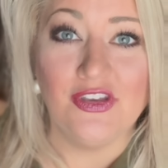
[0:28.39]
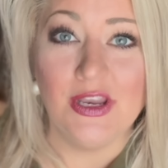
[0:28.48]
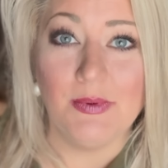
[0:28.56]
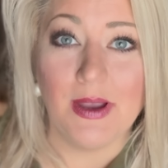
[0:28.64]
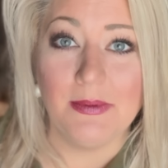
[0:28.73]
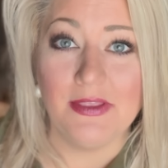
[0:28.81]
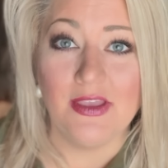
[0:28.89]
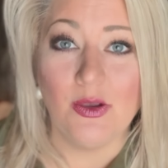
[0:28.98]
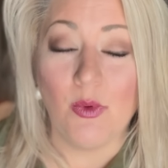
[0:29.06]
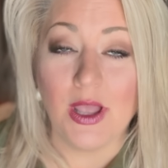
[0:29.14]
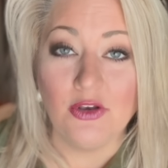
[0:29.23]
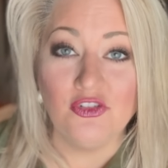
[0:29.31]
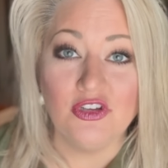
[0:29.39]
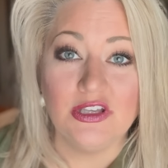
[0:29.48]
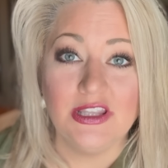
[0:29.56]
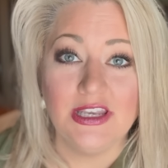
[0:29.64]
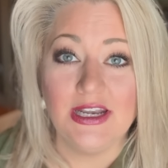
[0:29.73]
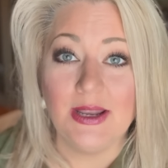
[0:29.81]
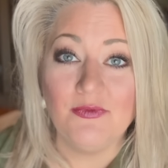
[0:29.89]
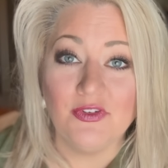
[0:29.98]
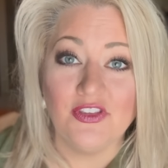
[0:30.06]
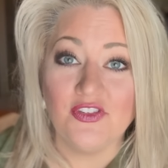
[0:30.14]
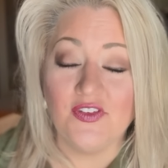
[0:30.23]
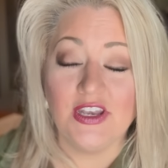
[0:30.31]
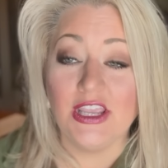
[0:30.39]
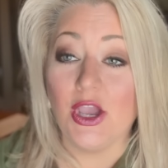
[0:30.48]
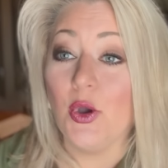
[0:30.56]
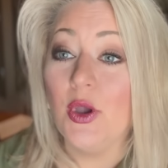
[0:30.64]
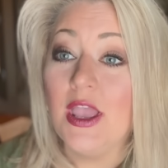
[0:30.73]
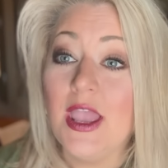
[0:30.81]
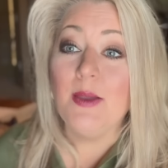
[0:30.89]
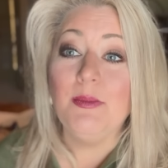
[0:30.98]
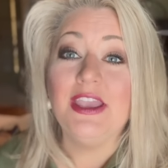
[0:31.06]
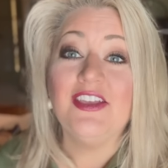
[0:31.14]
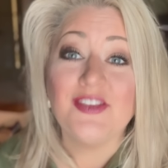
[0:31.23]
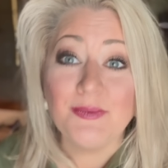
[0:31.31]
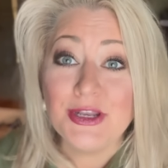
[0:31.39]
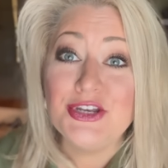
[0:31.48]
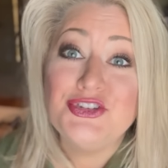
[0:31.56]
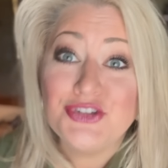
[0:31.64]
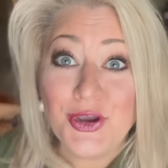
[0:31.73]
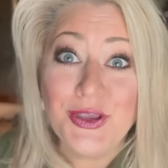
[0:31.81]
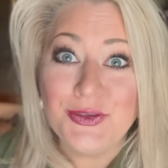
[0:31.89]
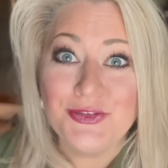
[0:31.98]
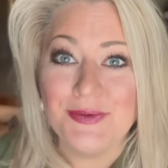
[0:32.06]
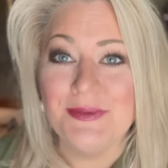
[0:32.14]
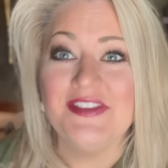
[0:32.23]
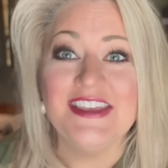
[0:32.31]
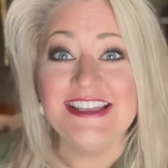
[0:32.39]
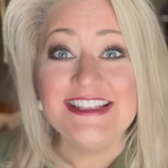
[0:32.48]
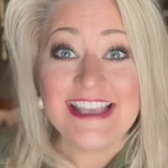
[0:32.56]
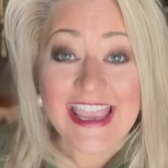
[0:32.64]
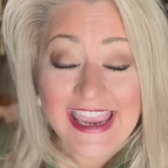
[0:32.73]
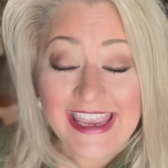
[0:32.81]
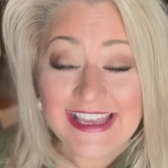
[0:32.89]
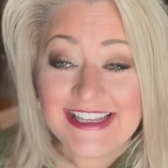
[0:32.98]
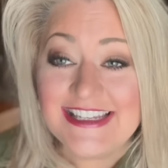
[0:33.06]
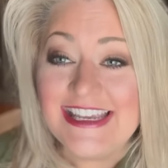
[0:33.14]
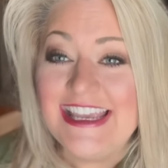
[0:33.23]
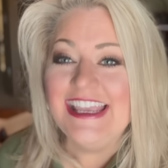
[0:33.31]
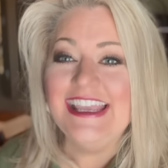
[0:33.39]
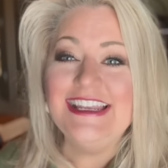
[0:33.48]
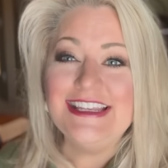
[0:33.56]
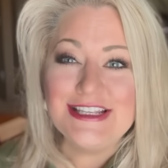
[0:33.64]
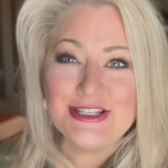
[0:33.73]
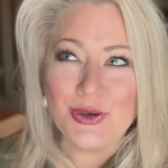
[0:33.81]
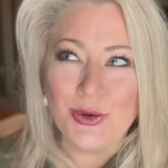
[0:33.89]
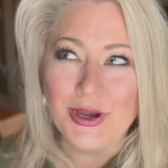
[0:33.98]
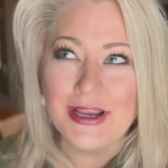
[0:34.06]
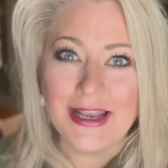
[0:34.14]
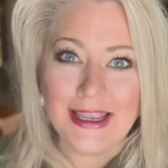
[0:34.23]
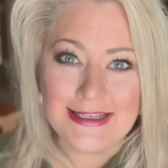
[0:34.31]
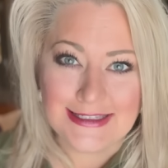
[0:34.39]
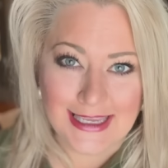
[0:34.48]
and you probably think, why don't you clean it up for this video? Because I'm going to show you some of this, and it is organized